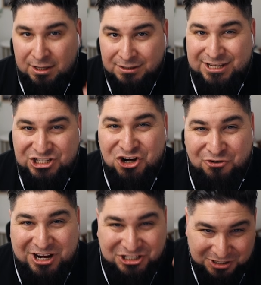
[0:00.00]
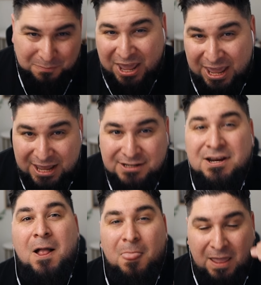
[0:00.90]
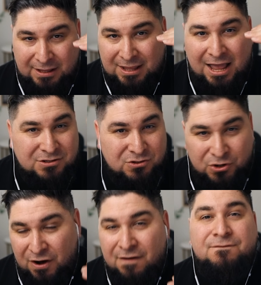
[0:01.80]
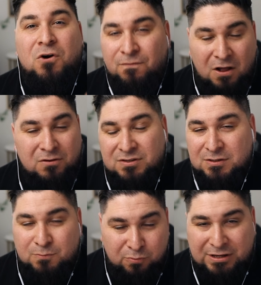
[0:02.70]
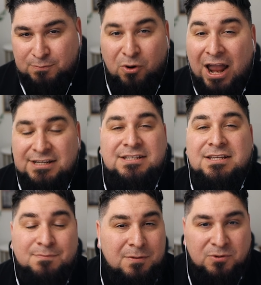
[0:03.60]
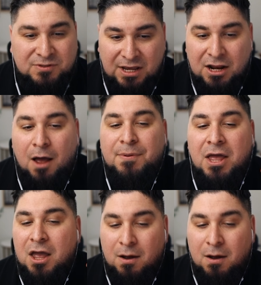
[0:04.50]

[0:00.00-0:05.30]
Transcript: lead generation page that has all your info, follows best practices, and people sign up.